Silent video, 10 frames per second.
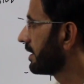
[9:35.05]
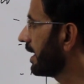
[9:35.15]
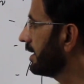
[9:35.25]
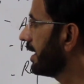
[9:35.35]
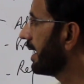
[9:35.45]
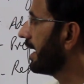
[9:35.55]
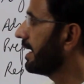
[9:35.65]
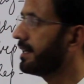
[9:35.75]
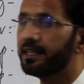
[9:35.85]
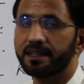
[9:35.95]
Then
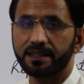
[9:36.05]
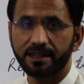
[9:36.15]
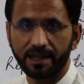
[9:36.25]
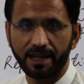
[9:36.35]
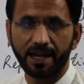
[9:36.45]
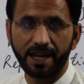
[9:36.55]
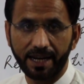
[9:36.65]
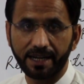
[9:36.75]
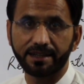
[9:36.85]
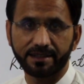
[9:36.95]
A D,
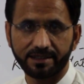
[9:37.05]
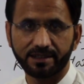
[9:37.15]
aid.